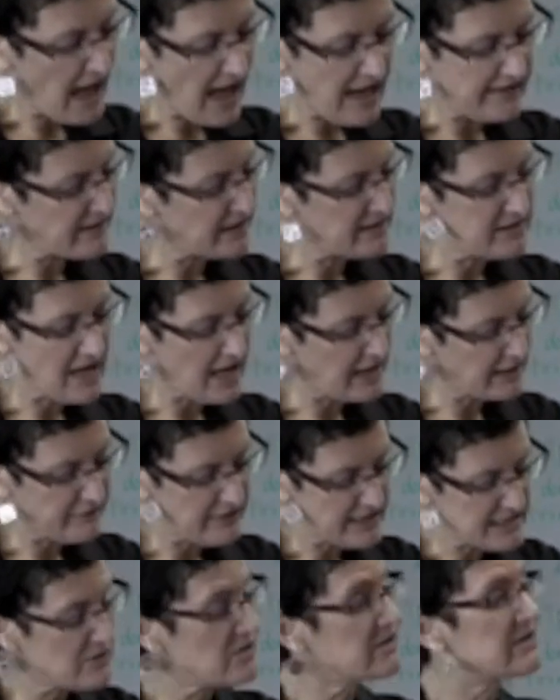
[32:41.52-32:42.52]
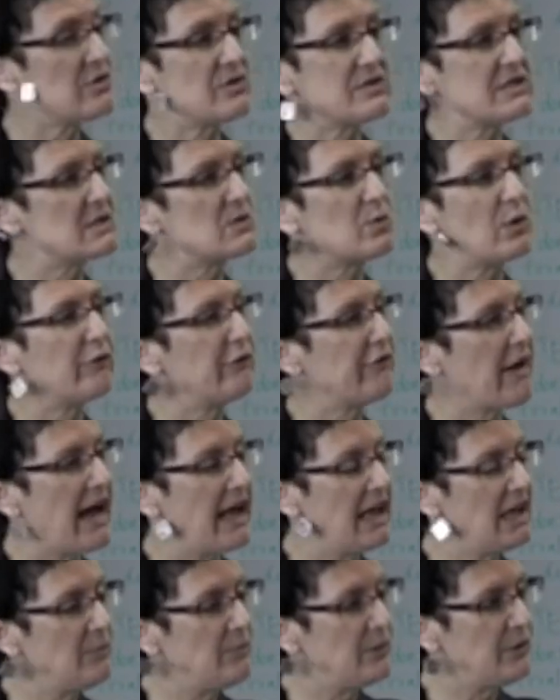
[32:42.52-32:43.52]
and that none of these resources were
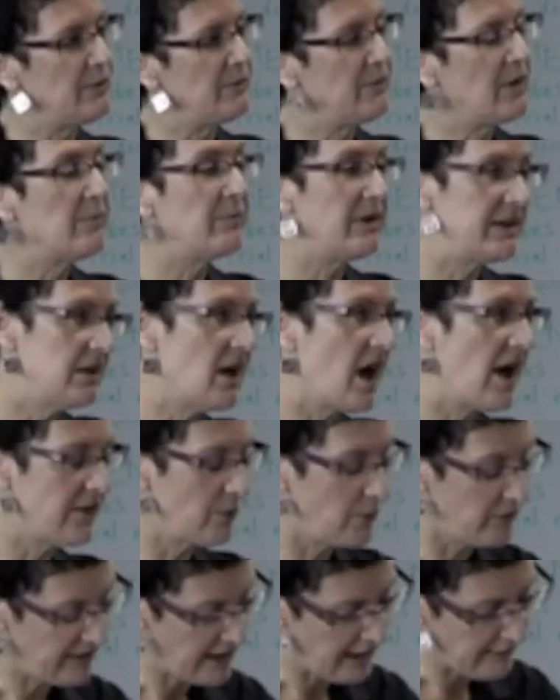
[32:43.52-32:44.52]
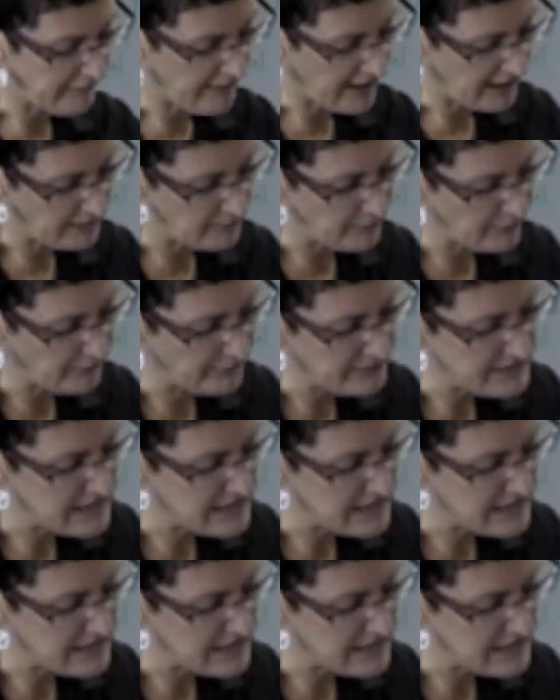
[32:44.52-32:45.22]
available, but neither were they available